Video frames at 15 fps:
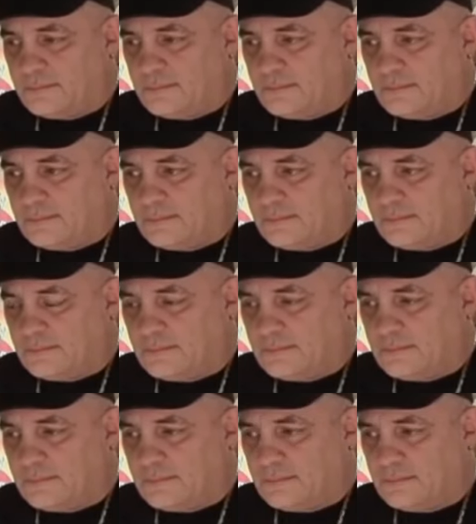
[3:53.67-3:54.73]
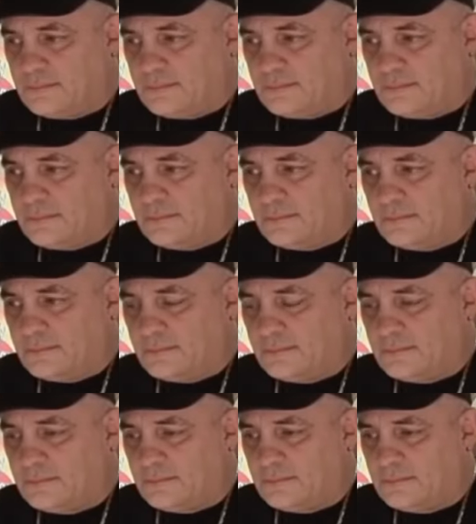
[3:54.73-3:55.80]

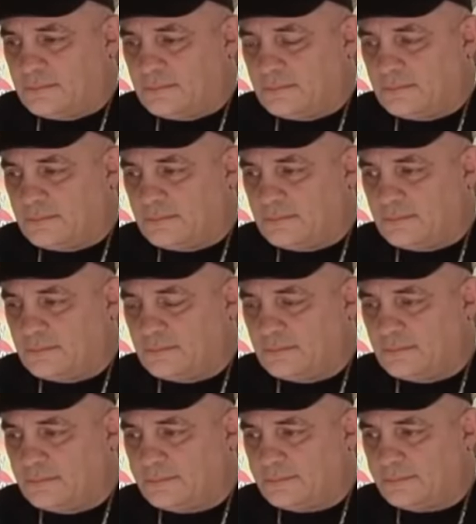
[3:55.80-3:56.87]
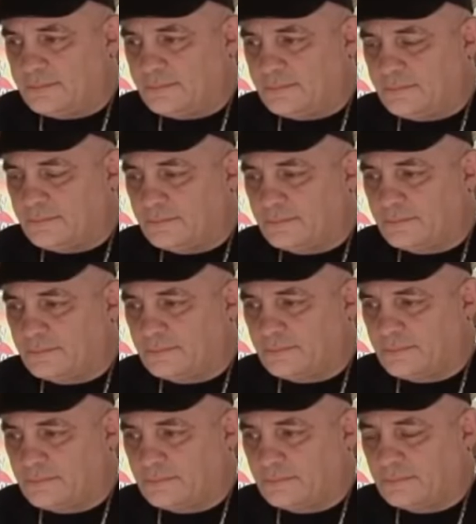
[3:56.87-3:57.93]

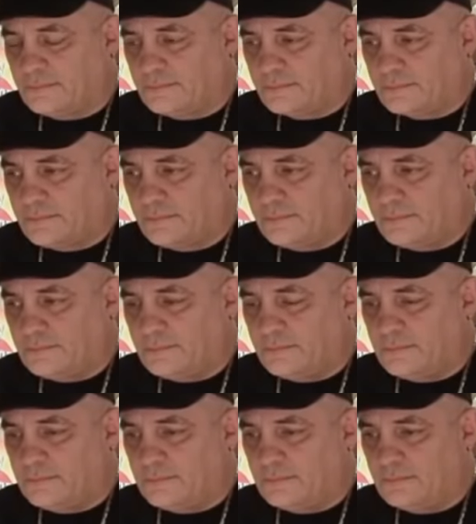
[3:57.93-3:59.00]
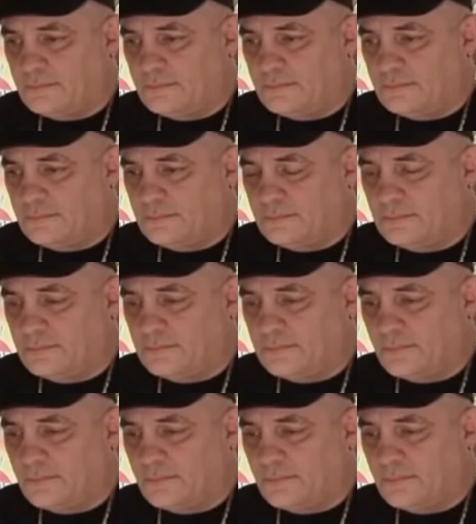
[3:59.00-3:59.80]
(not speaking)